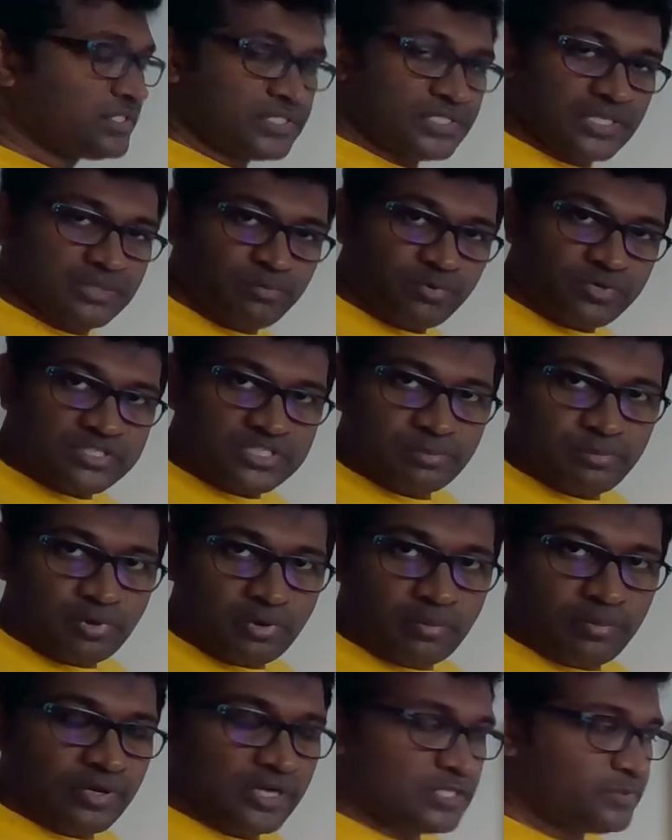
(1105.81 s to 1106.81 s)
inverse the
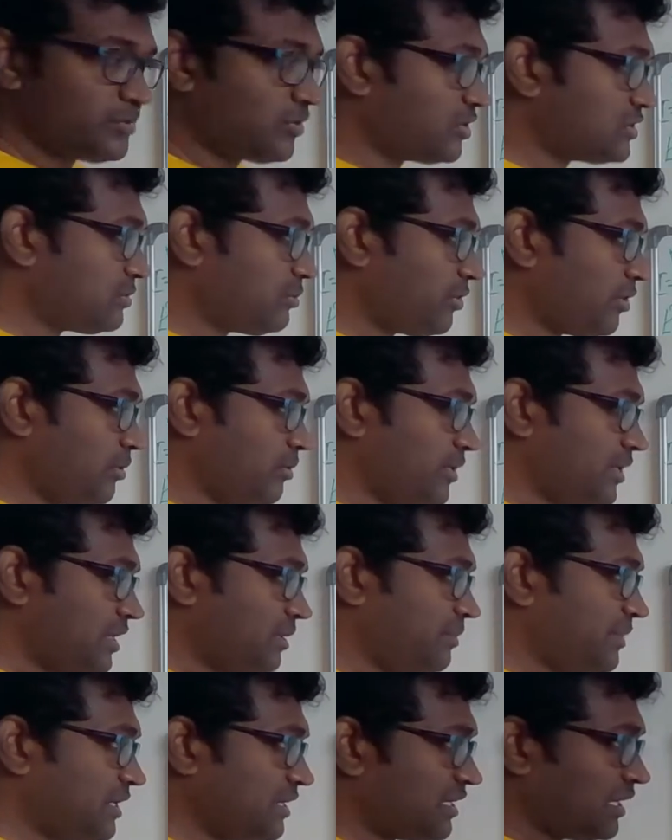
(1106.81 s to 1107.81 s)
probabilities, because the
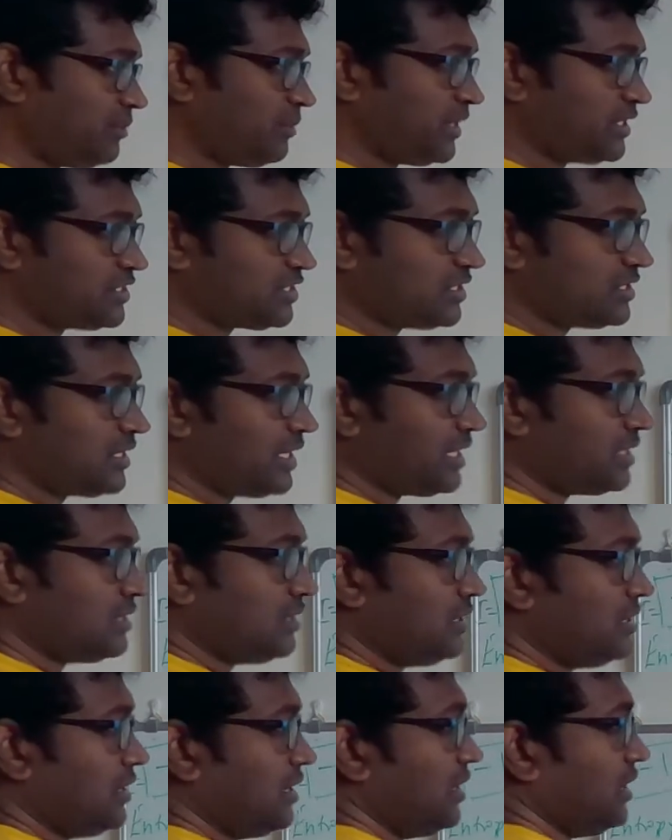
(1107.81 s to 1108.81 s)
probability, I mentioned
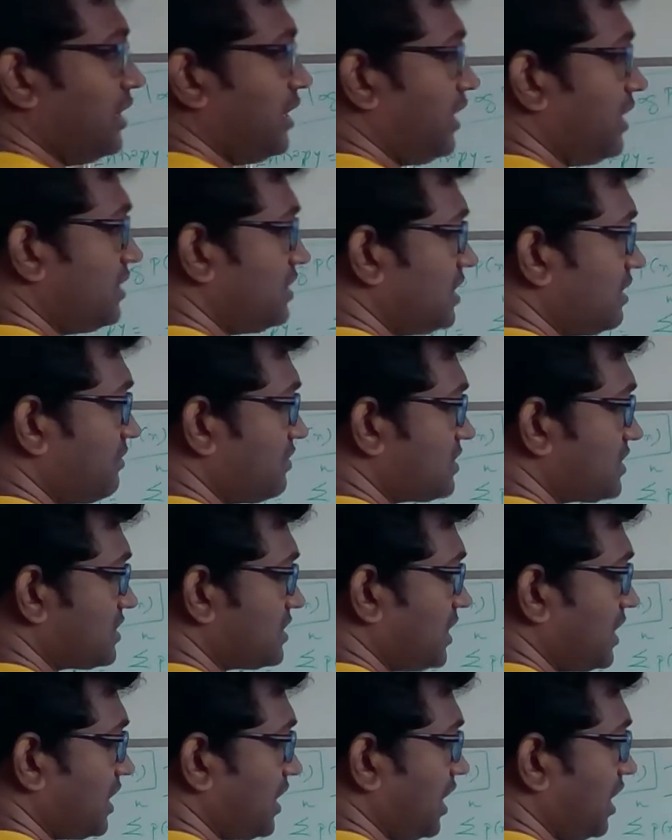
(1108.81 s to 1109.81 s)
that anything which is
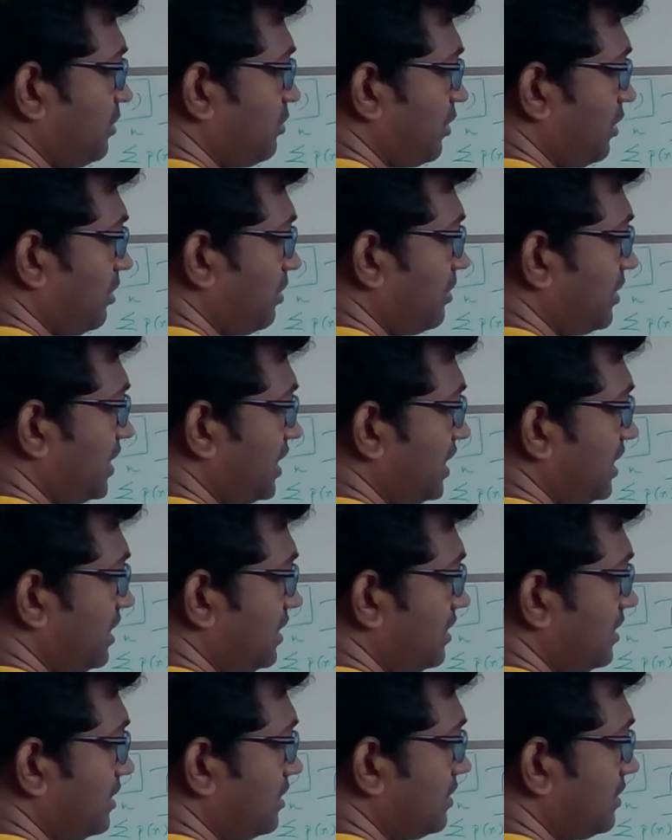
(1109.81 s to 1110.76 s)
like high probability